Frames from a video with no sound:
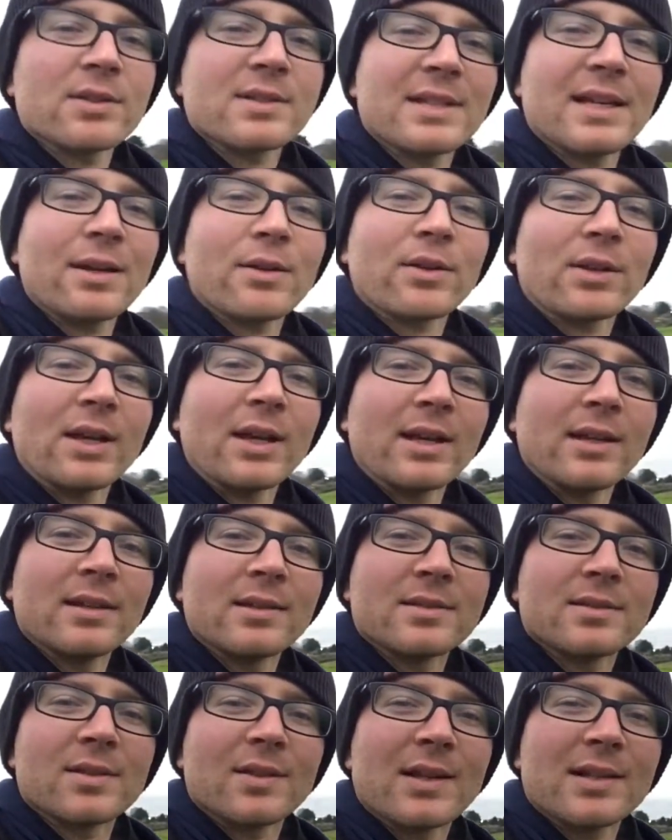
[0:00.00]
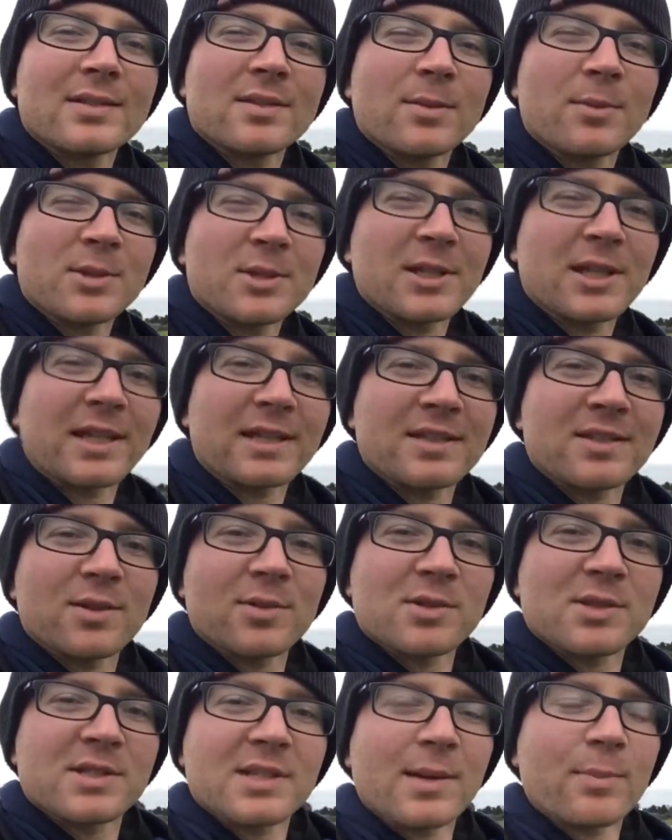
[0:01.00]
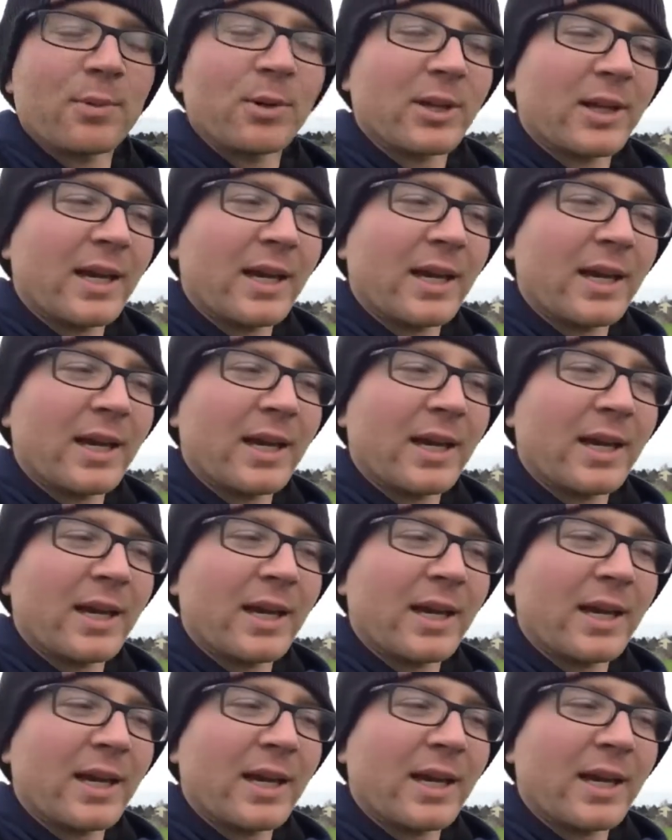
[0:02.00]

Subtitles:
south gate. So that's almost like its own separate